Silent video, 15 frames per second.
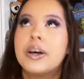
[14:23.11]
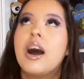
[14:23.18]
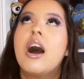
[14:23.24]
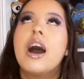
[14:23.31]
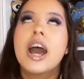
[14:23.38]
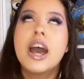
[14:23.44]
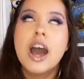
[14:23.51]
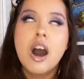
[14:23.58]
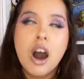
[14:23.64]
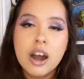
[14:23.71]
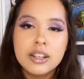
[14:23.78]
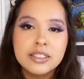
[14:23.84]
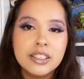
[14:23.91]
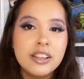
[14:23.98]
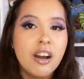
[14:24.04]
But
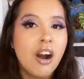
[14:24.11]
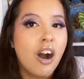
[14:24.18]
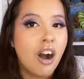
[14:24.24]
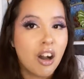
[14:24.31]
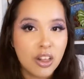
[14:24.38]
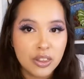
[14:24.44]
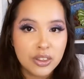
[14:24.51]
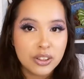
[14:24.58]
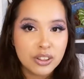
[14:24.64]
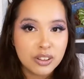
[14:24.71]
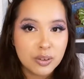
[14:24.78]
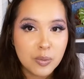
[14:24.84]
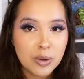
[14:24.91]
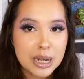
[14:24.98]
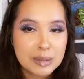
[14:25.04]
honestly, all
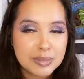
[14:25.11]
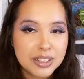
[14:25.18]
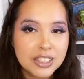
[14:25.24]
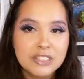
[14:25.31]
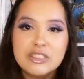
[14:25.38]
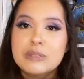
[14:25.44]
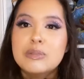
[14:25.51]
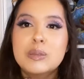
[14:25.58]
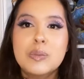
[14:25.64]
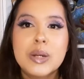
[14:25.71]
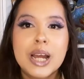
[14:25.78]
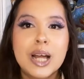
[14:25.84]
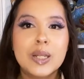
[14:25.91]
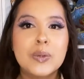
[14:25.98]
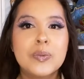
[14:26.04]
the kwamis from
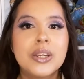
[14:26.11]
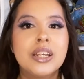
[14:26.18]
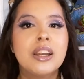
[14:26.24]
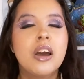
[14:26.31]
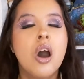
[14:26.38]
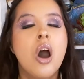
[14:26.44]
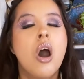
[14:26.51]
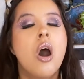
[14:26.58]
Spirit Halloween